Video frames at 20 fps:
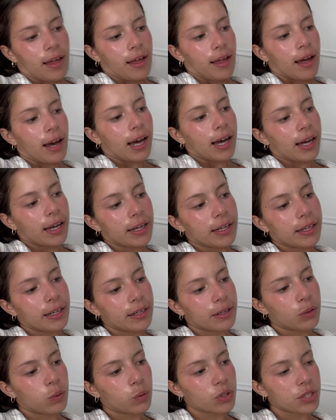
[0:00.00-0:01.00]
I
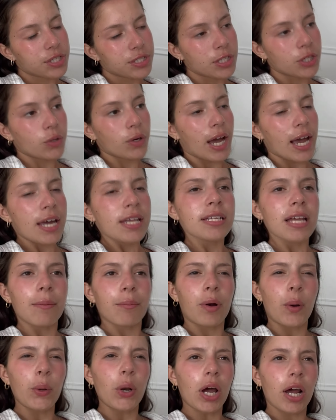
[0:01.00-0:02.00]
will see you guys. I'm
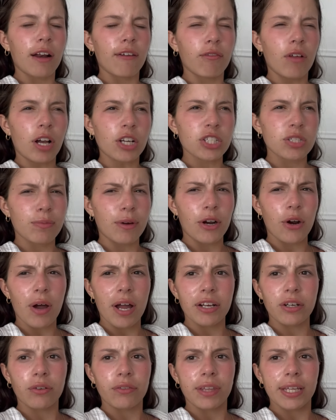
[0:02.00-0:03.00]
probably not gonna vlog tomorrow. I
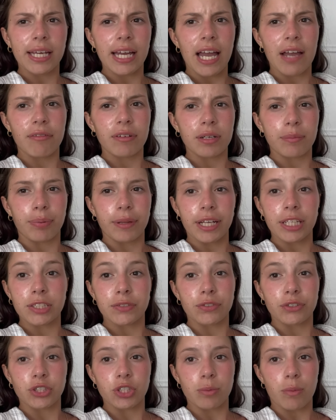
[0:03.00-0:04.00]
don't think I have any plans
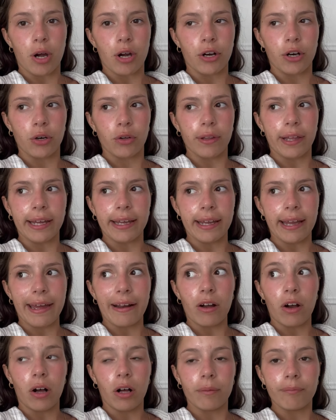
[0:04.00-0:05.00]
for tomorrow, like at
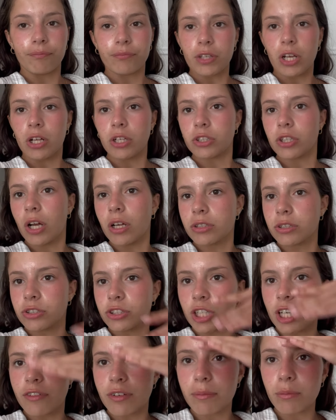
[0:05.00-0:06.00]
all. Also,
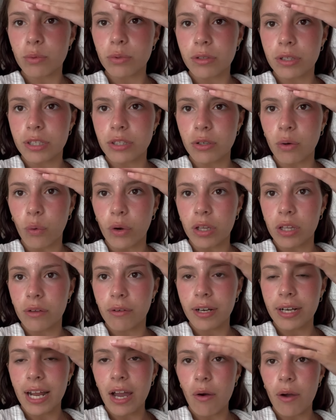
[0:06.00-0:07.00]
sorry if I'm really oily
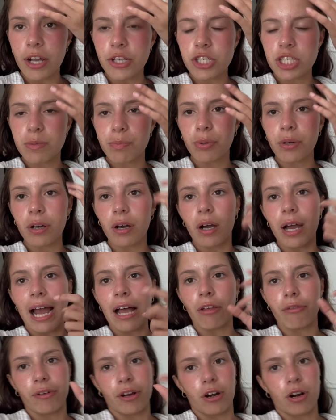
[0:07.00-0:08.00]
right now. I just put
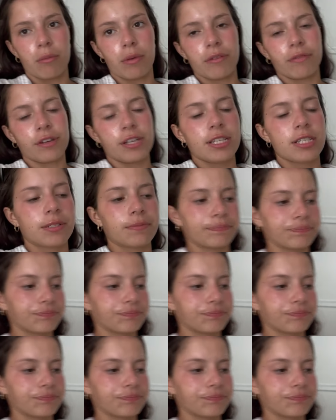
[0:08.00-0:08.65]
aloe vera on my face.